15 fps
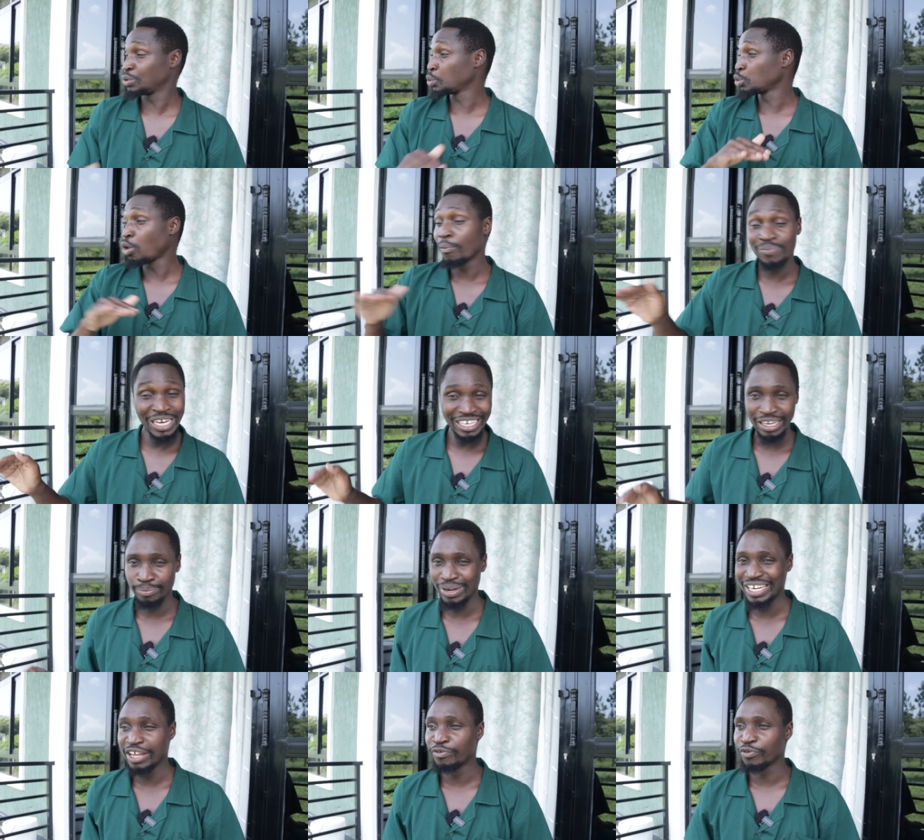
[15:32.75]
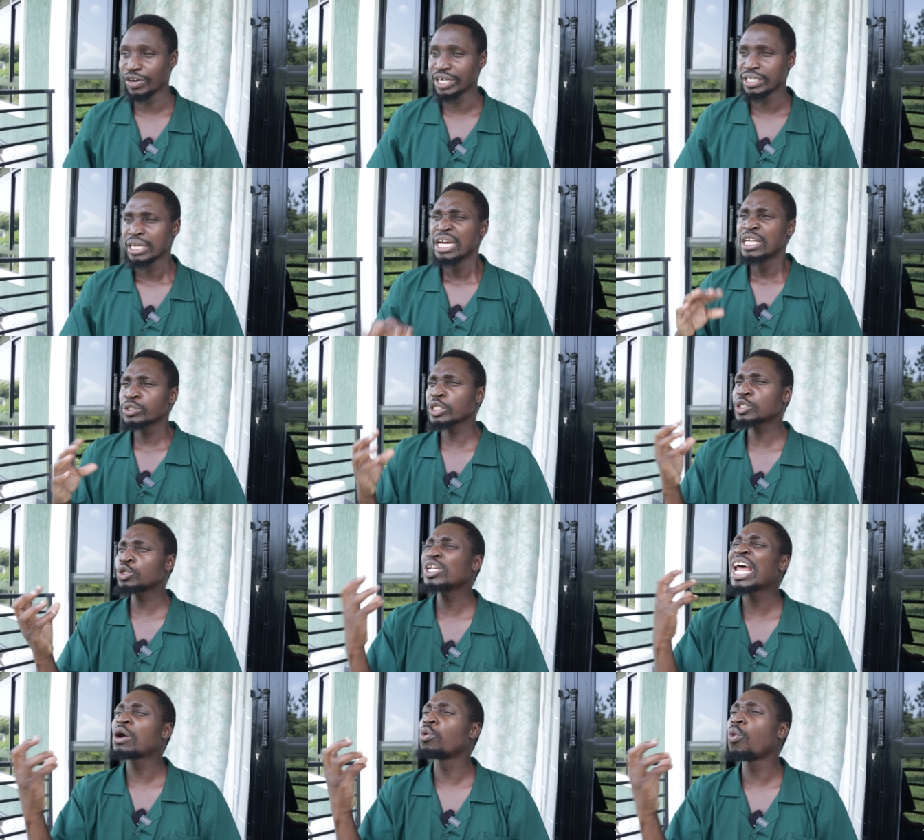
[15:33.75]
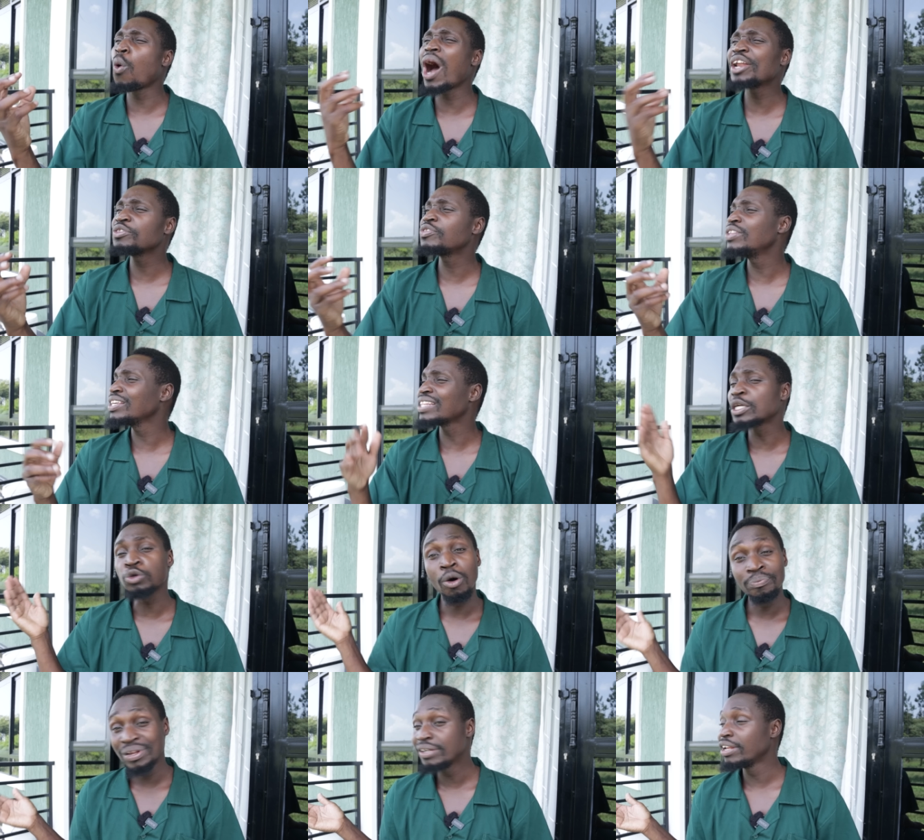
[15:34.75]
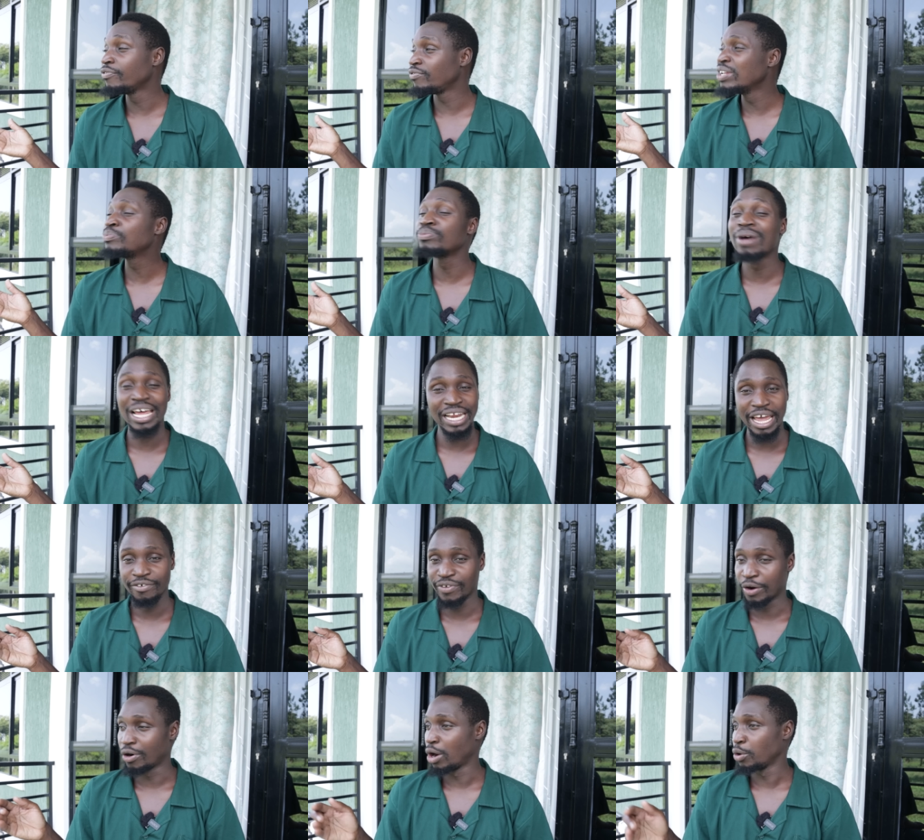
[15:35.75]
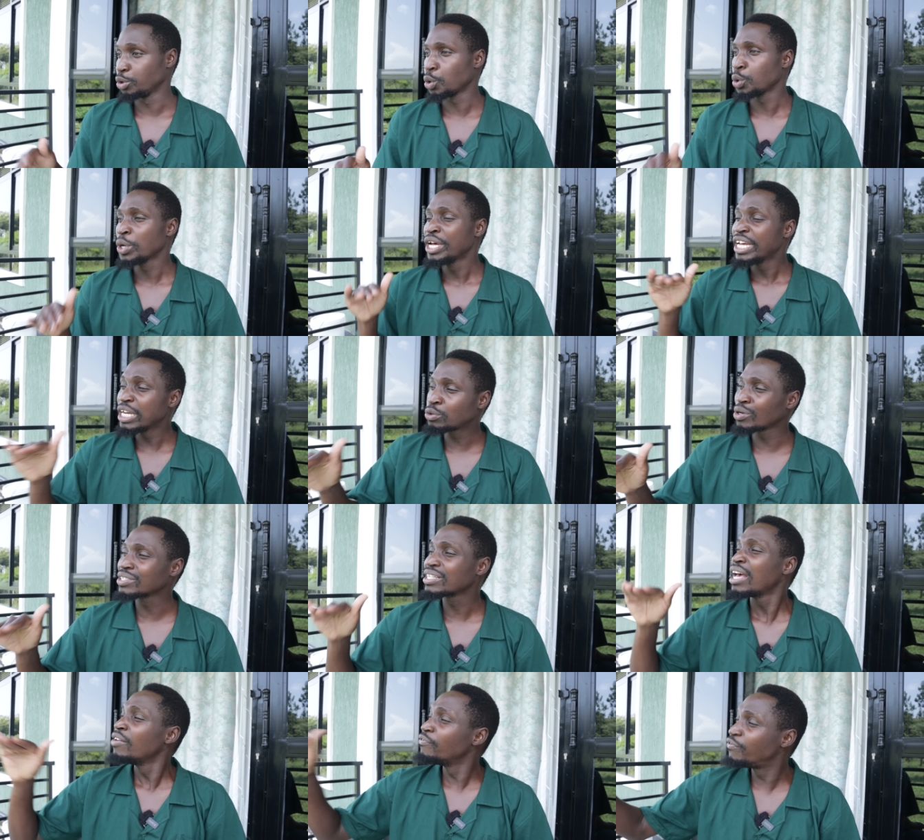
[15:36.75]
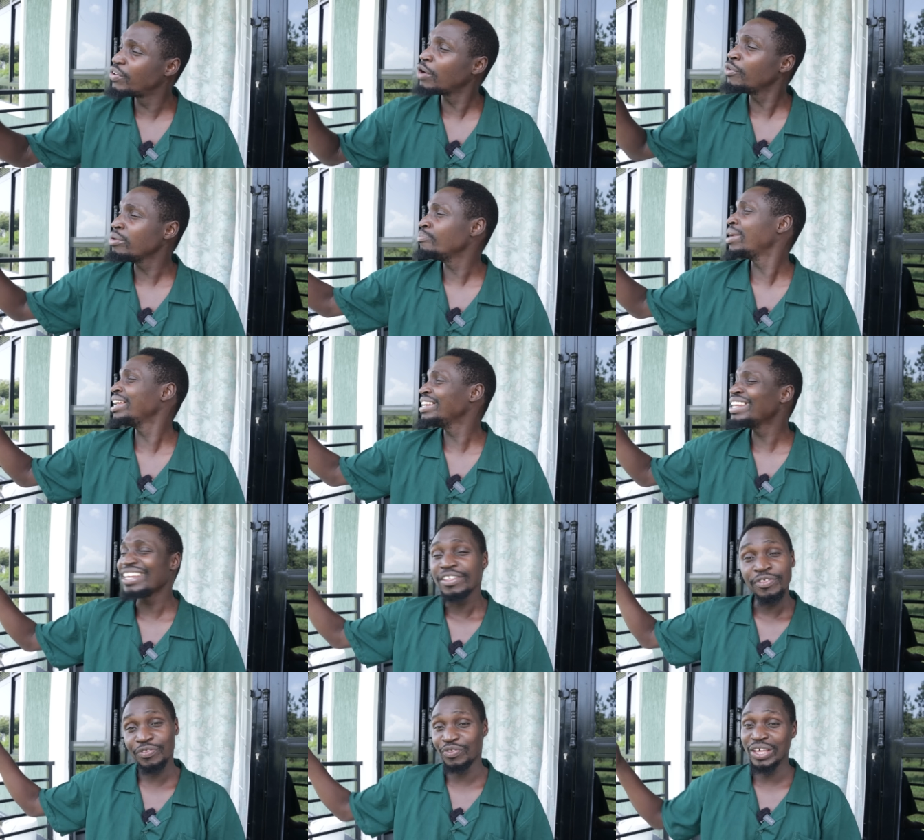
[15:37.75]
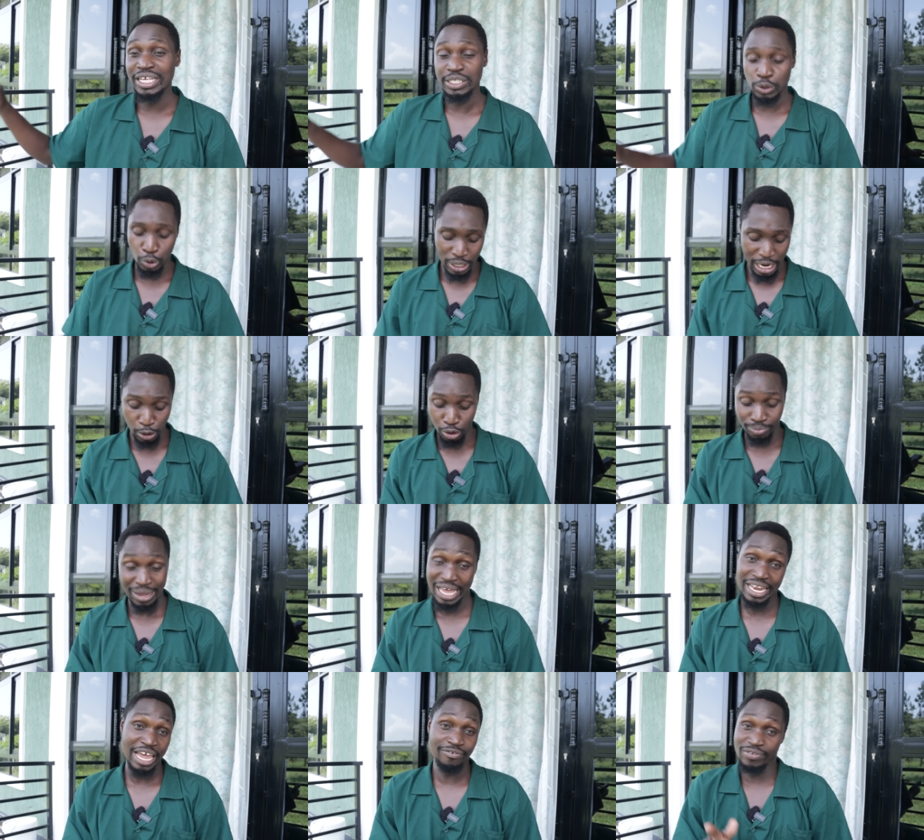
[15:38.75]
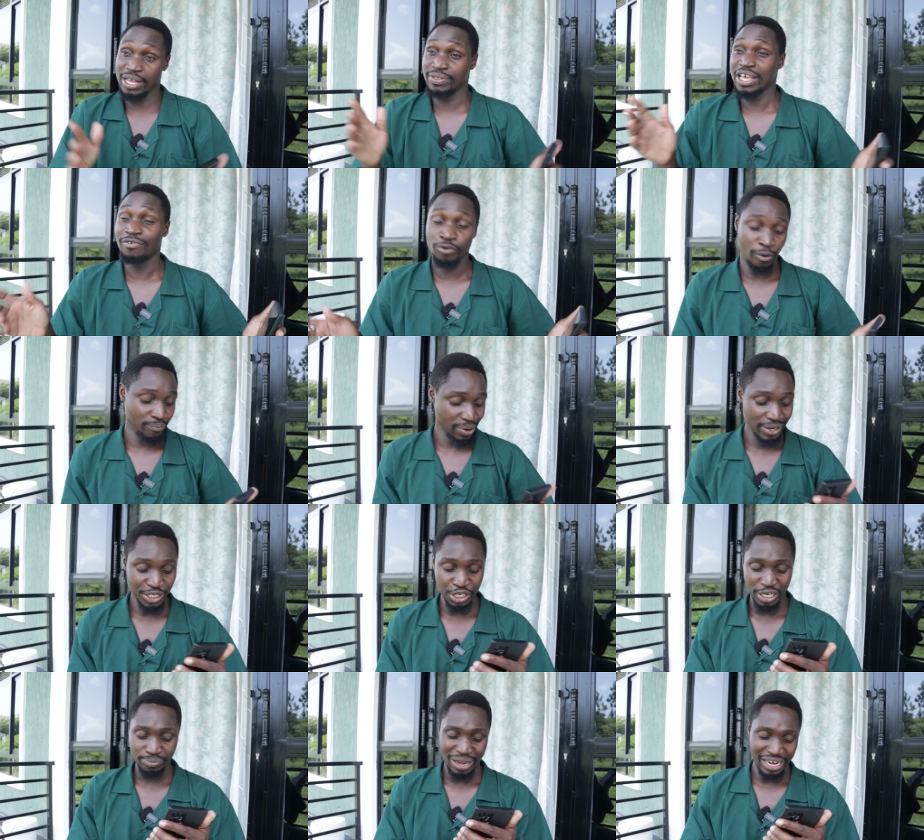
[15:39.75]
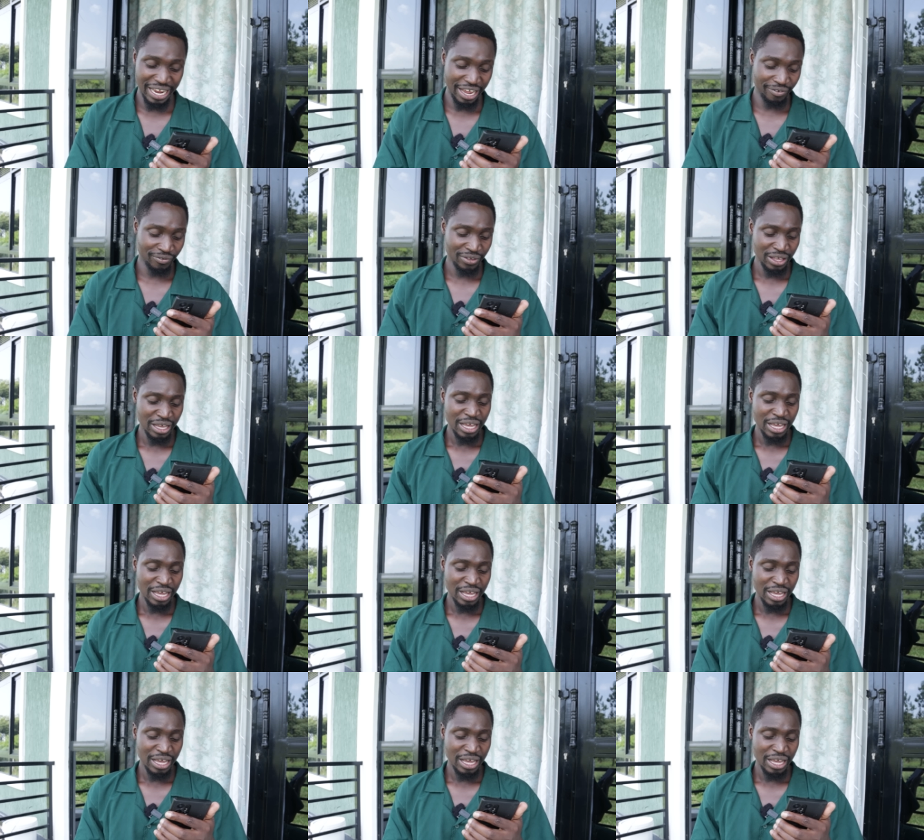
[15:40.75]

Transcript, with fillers: It would completely be different. So it's not like one thing that completely flipped my life around. No, it was very many things all along my life, and they have completely changed my life.